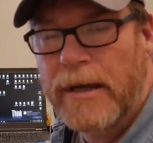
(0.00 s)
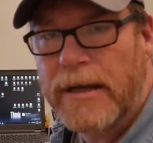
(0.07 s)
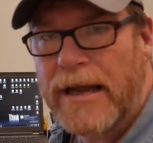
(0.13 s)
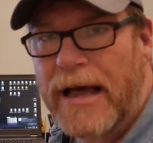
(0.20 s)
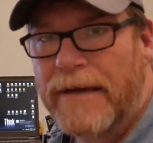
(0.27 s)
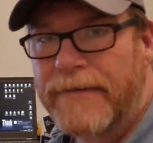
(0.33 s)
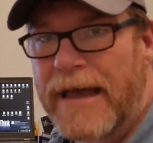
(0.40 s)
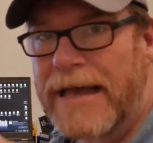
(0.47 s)

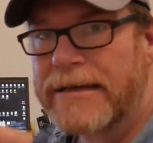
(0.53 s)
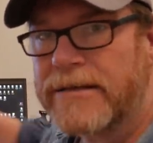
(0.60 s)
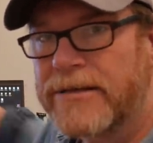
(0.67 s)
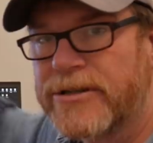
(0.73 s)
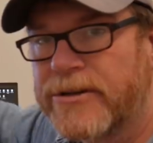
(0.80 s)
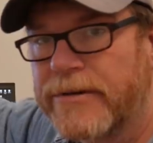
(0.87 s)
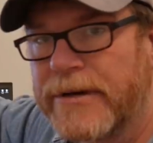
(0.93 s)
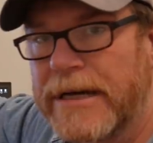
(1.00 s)
Now, I've got the
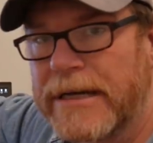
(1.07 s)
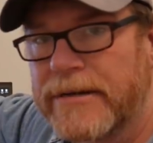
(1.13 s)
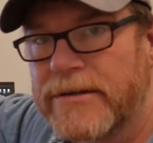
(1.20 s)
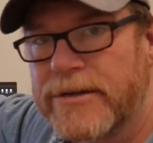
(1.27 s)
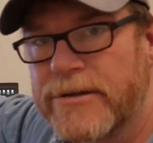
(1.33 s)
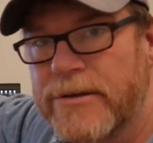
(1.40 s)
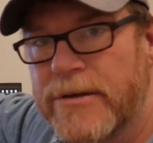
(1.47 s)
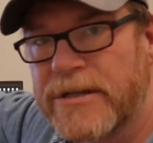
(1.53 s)
screen
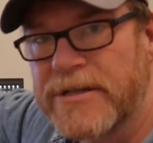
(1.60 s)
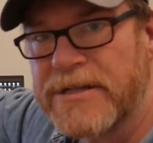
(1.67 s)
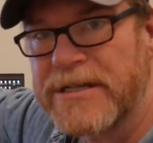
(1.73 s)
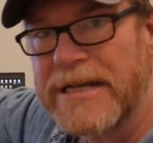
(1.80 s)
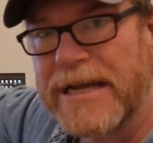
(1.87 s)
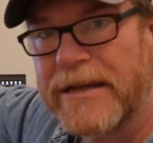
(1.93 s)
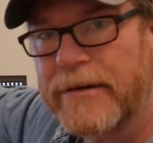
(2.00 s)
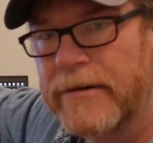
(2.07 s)
so you can
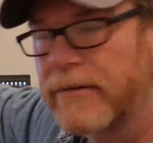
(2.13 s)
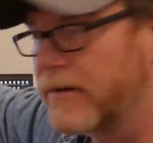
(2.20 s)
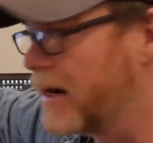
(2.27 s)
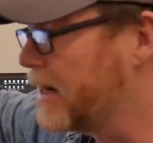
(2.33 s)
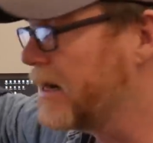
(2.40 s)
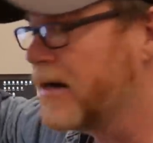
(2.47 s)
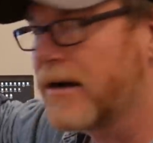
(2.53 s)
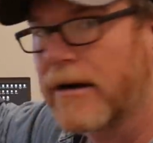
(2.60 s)
see it
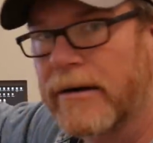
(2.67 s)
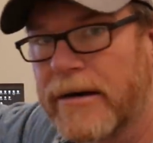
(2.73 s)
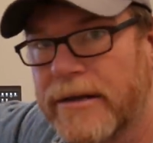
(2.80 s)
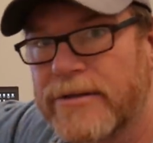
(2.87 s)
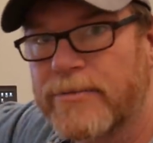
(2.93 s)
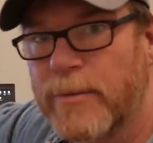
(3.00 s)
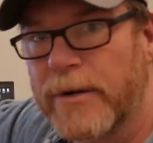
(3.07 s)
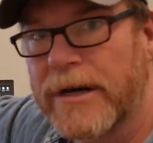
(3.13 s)
right here.
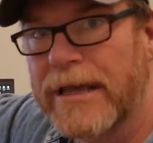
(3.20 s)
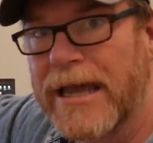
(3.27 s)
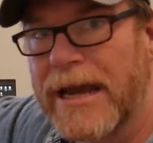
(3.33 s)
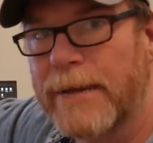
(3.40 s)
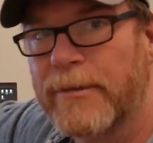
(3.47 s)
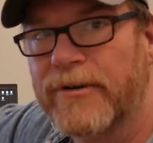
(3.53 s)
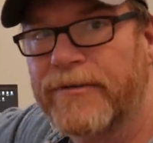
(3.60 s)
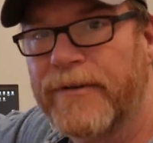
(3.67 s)
It's where the
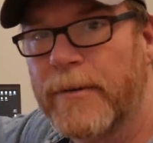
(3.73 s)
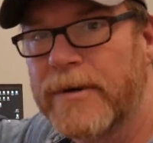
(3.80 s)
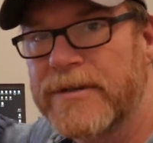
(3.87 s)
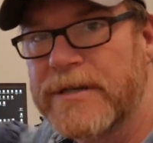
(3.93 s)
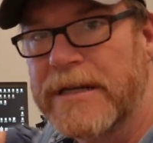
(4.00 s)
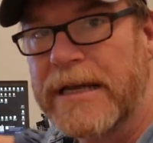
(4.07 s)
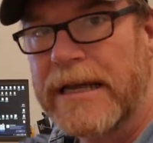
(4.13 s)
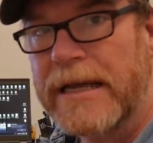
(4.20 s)
camera's
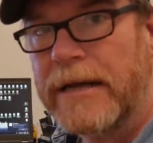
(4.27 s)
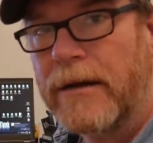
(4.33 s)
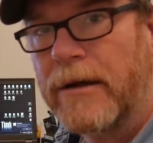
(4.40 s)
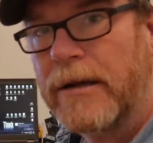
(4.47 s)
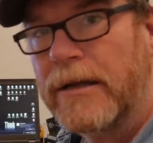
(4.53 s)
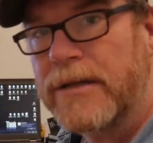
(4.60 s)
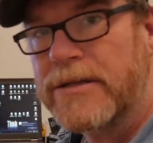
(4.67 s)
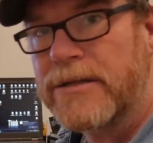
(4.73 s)
focusing it in
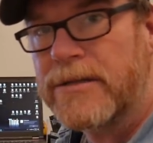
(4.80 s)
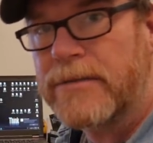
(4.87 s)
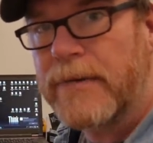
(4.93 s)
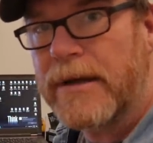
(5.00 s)
on. Let's just